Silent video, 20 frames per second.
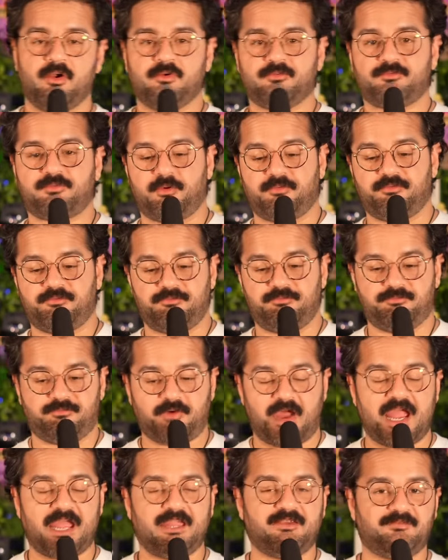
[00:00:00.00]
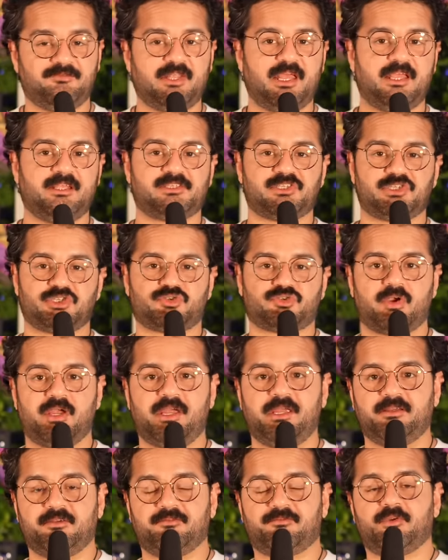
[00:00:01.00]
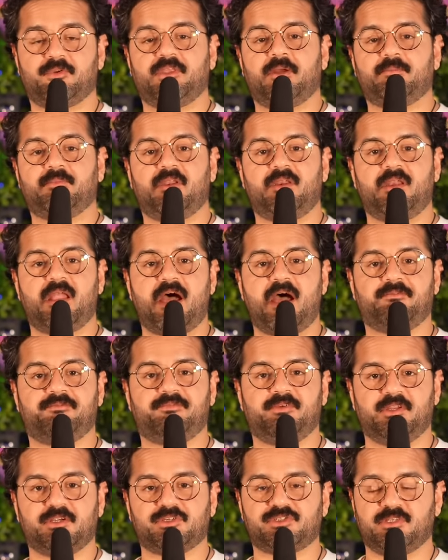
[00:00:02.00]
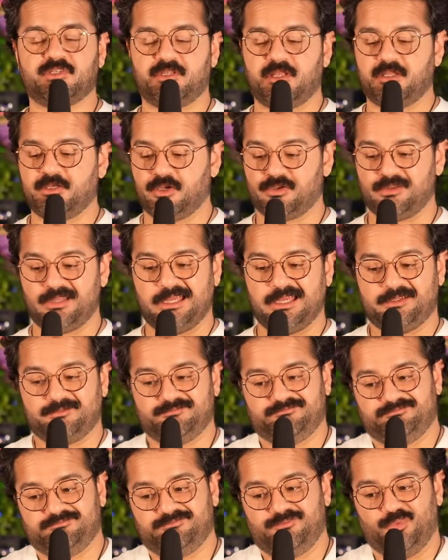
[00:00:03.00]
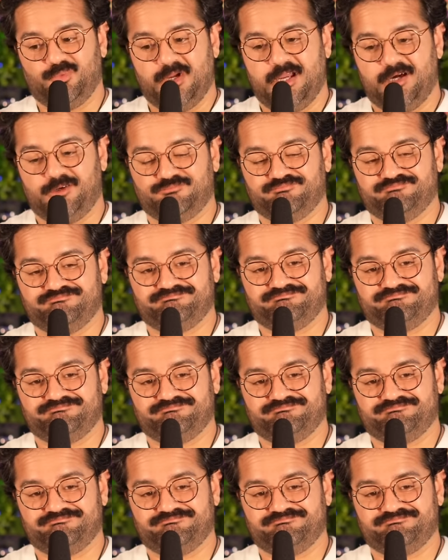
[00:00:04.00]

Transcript: for 5 days straight for them to not finish, and then you're like, well,